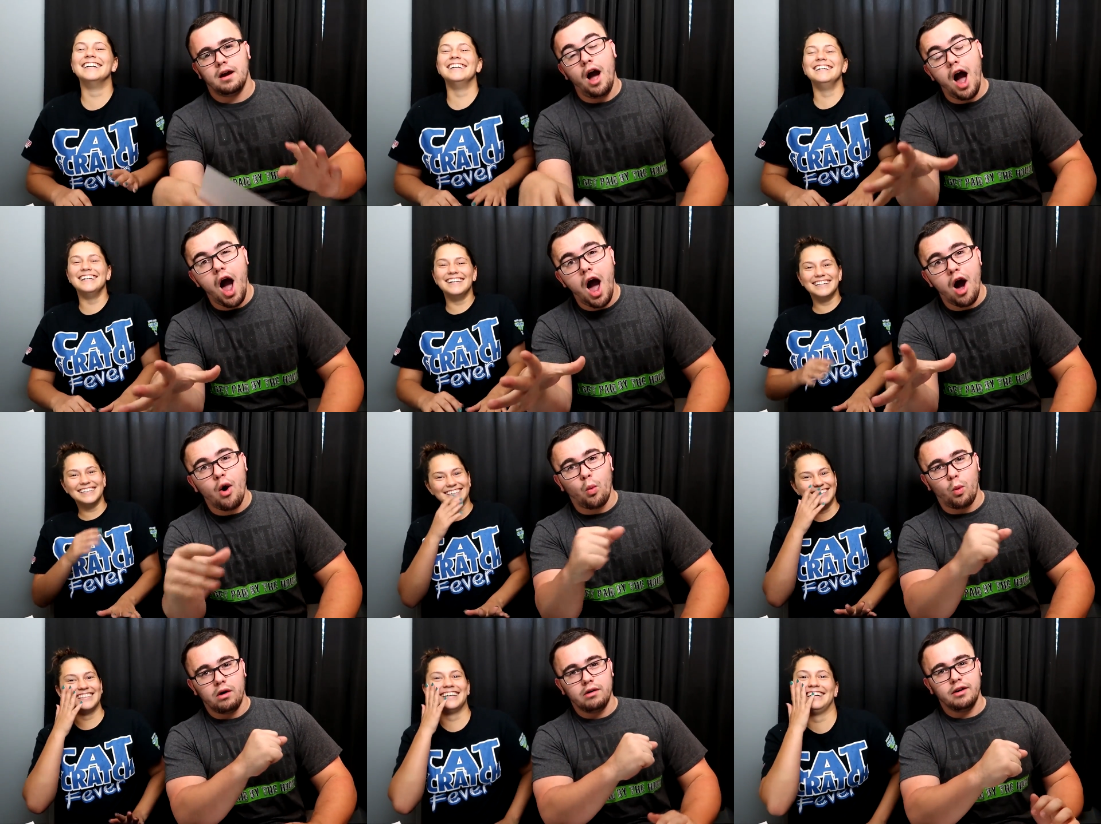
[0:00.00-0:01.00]

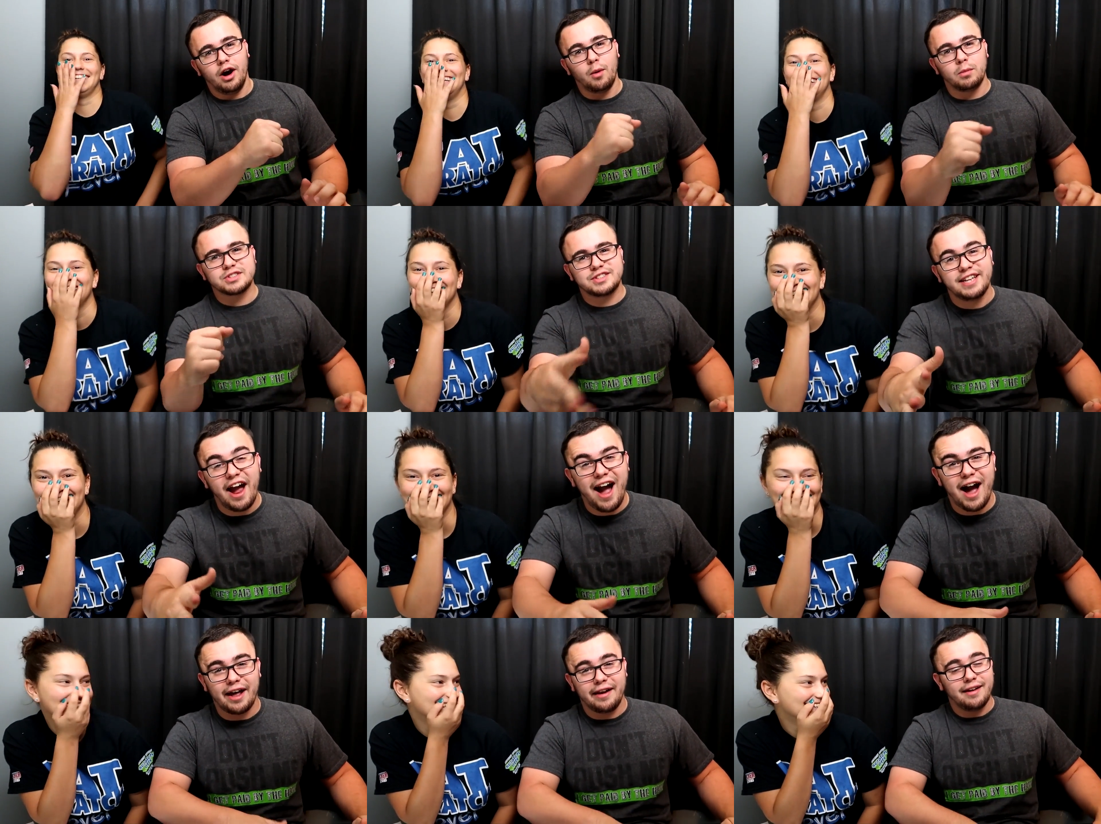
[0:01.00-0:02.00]
Speaker 1: Oh! Almost
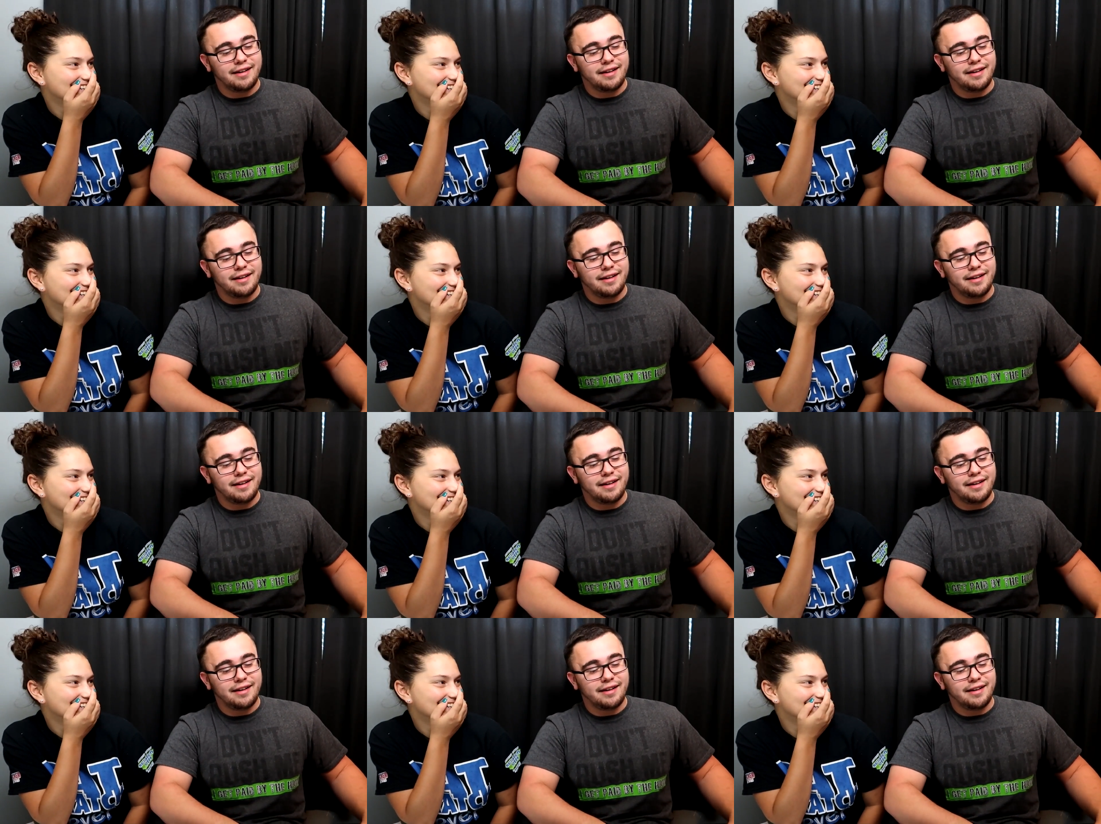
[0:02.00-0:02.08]
died.